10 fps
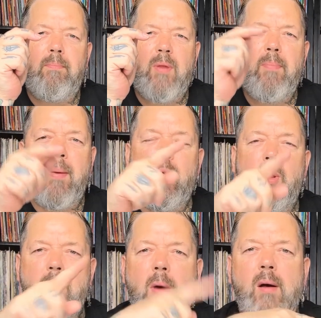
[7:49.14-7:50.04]
the people
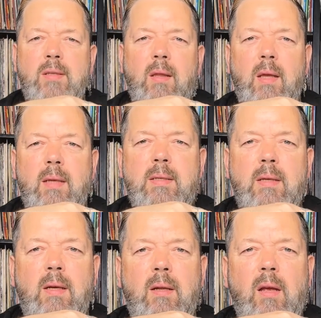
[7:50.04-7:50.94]
who master
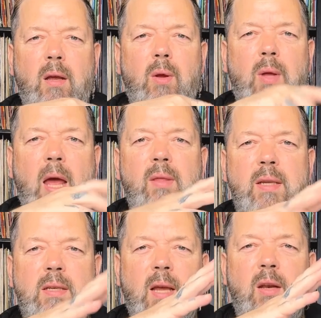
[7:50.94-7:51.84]
these, who get
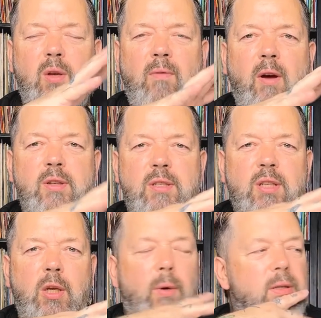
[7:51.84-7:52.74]
these kind of new versions
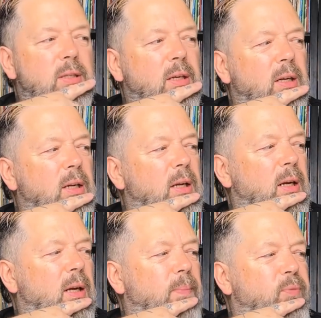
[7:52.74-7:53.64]
to us,
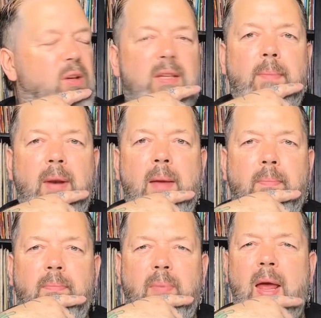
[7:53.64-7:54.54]
because they play
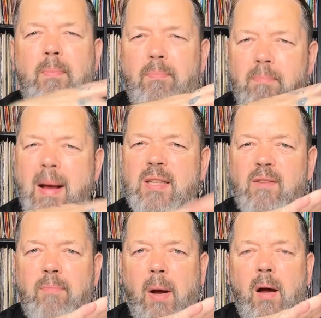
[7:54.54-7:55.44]
a
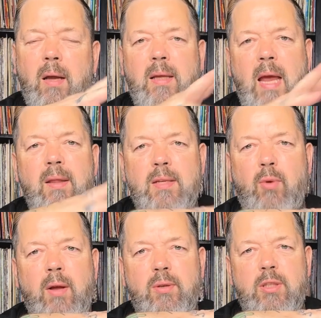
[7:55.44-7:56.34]
massive part in getting these
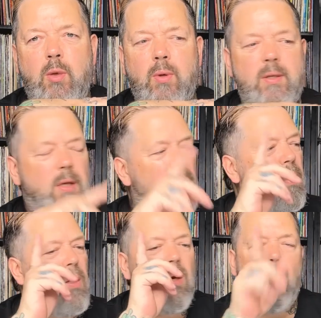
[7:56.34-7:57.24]
records to us. So
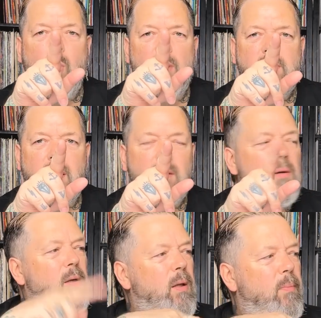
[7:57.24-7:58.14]
well done,
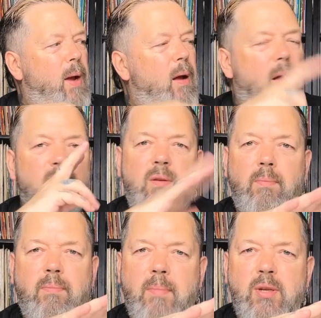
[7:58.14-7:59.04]
Bauhaus, for
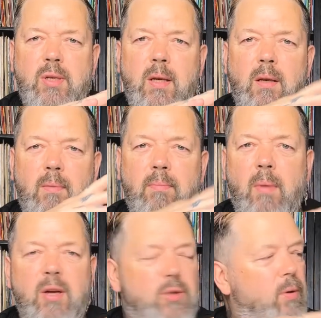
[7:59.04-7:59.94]
mentioning the
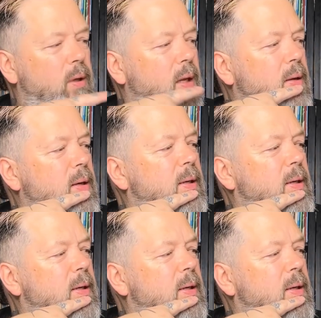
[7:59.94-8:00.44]
master on here.